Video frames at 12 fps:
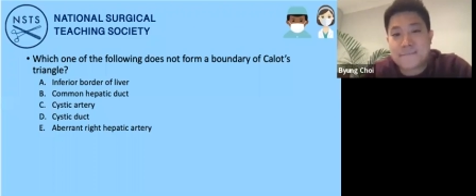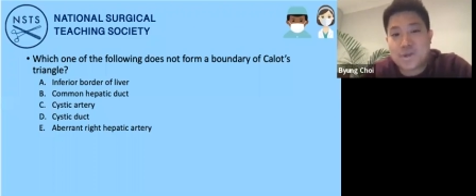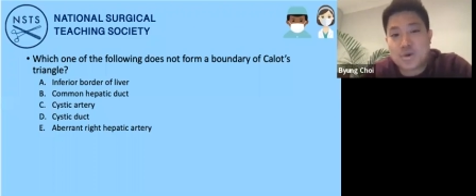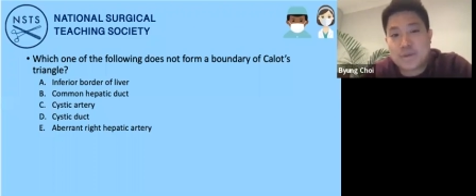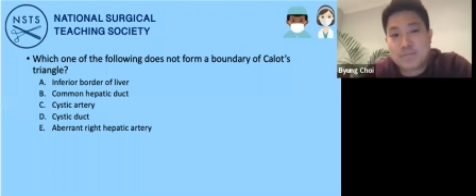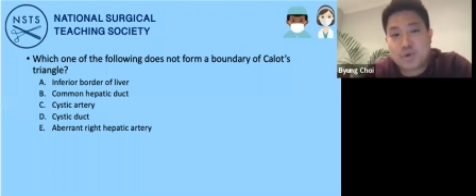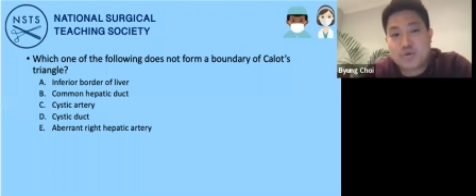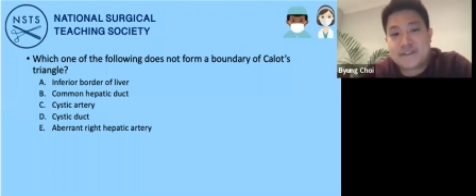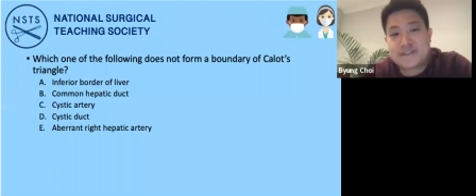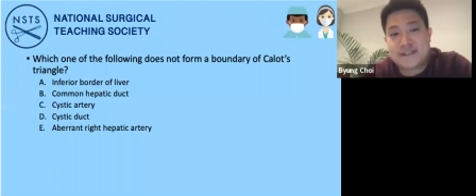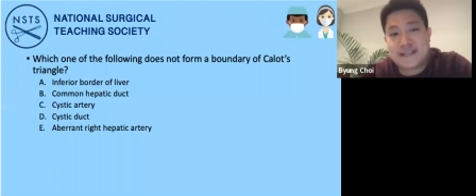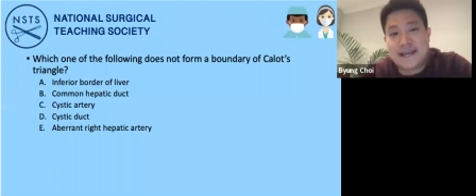going more
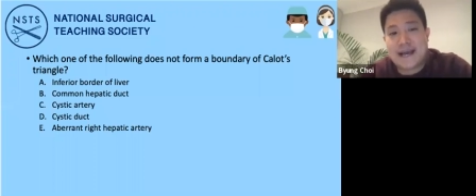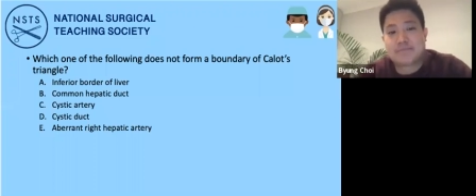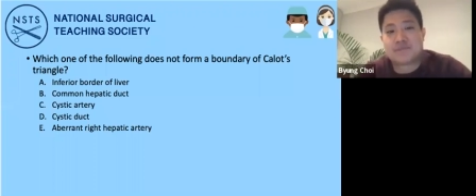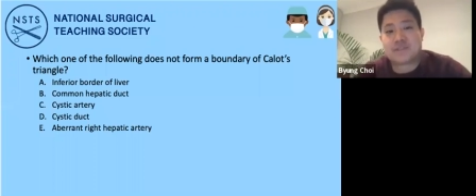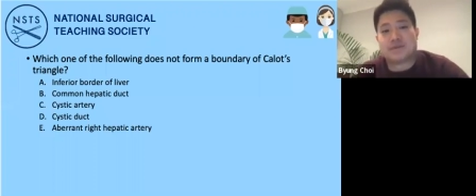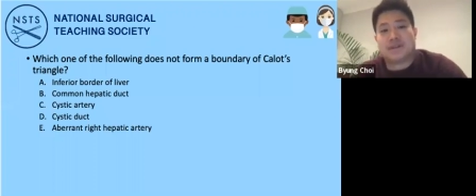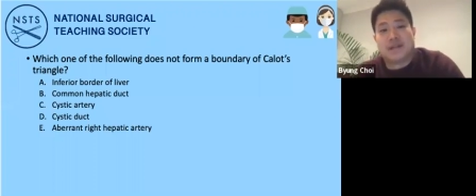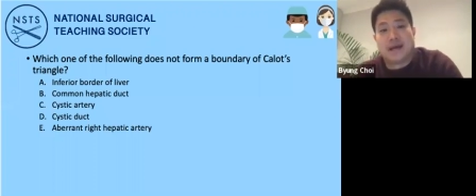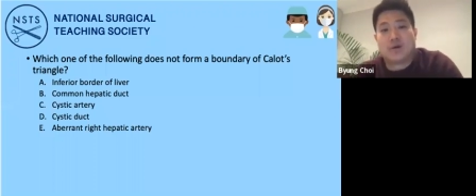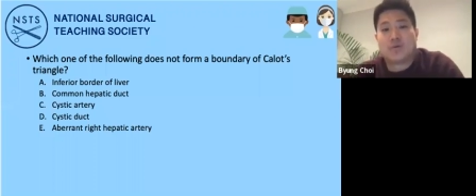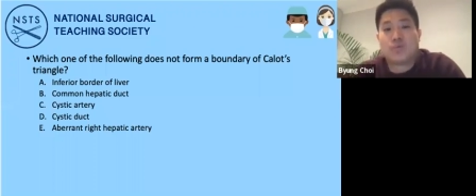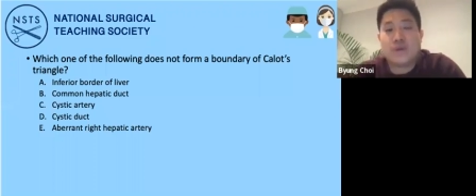into the abdomen
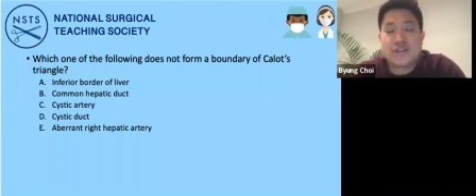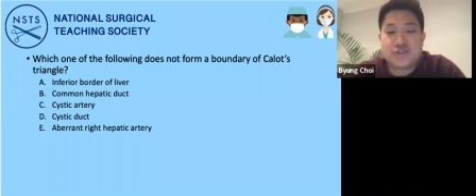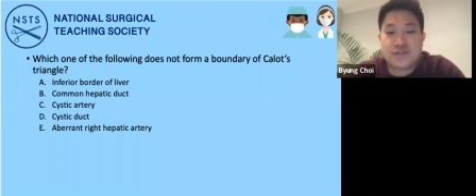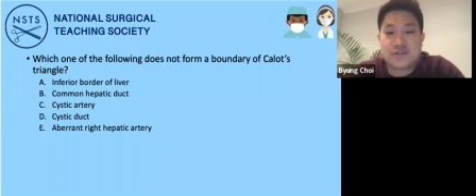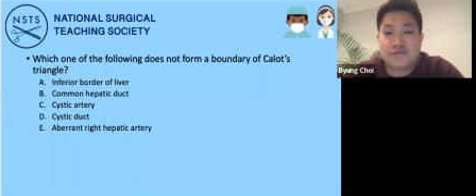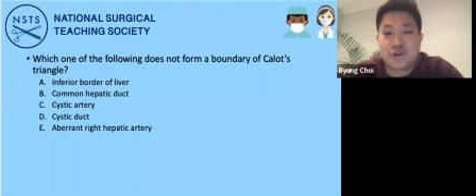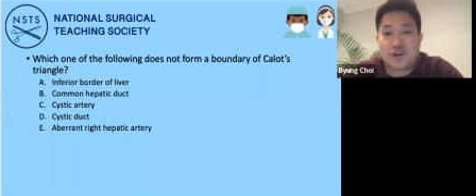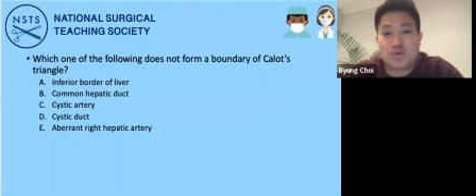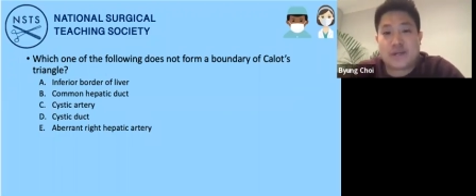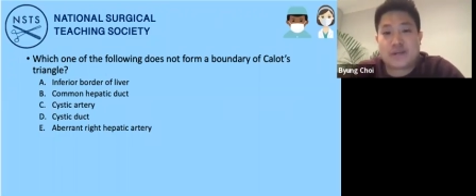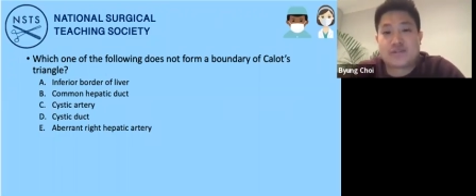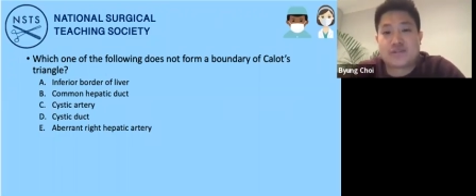now, which of the
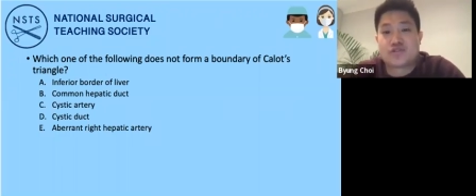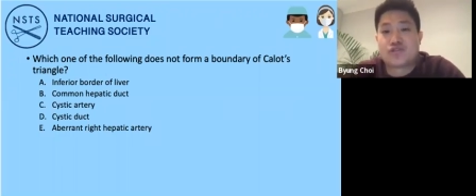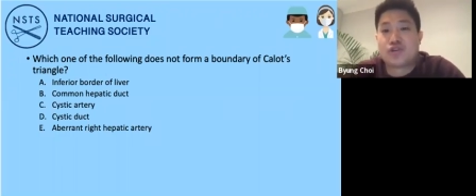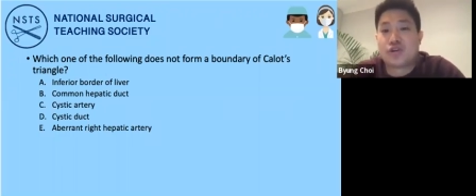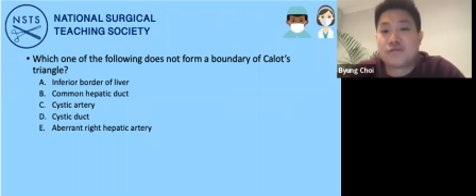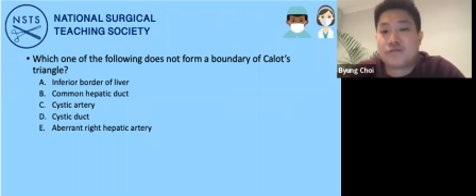following does not